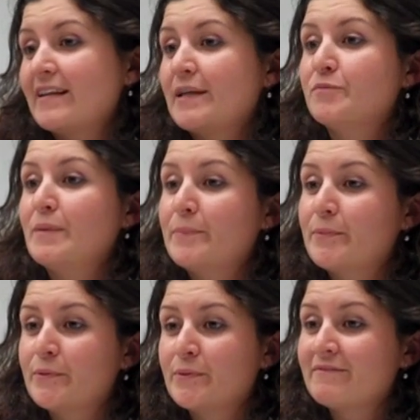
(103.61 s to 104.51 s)
It gives
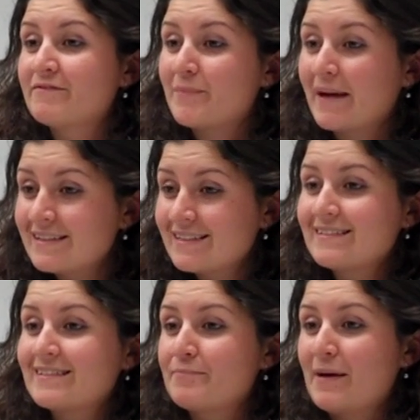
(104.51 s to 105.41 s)
people
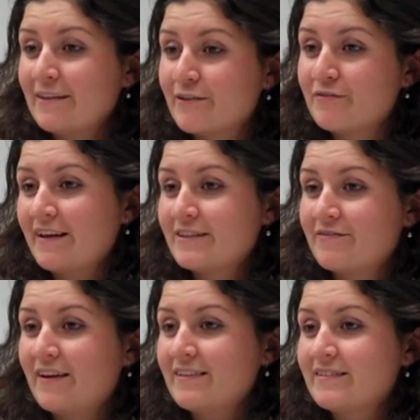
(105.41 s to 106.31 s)
information to make those
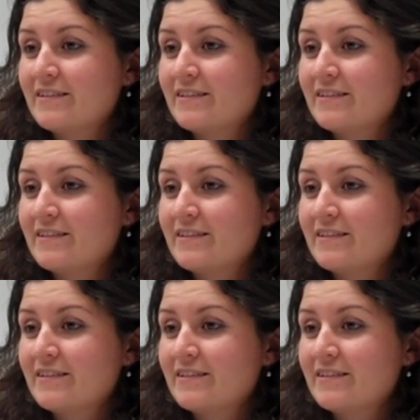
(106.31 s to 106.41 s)
face-to-face